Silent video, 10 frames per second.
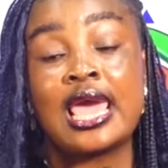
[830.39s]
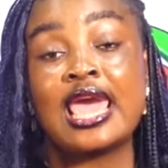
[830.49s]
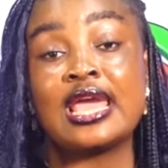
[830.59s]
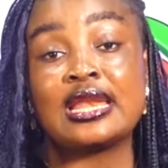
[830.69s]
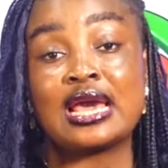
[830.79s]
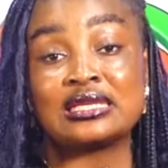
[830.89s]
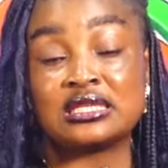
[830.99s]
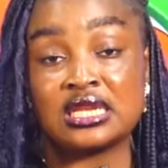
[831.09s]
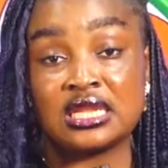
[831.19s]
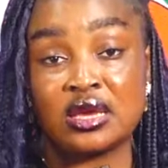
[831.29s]
and I
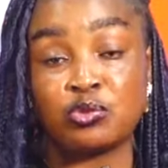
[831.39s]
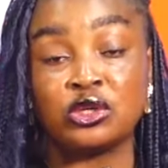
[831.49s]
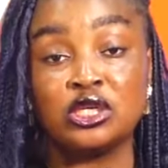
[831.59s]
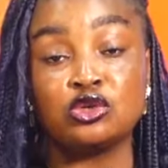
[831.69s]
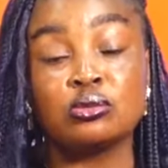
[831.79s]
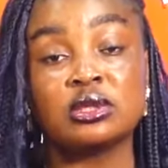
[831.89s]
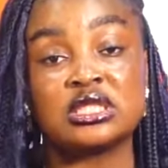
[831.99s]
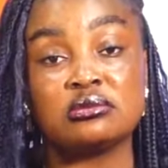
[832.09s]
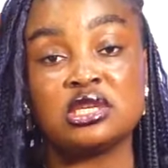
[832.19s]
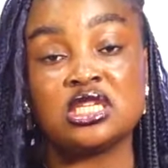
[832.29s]
send a Polino
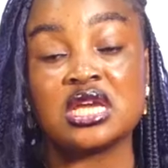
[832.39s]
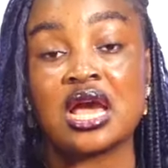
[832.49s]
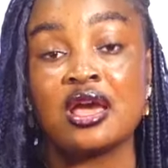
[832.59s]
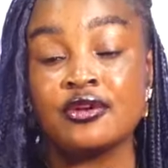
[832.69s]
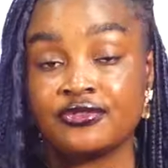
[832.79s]
Multimedia,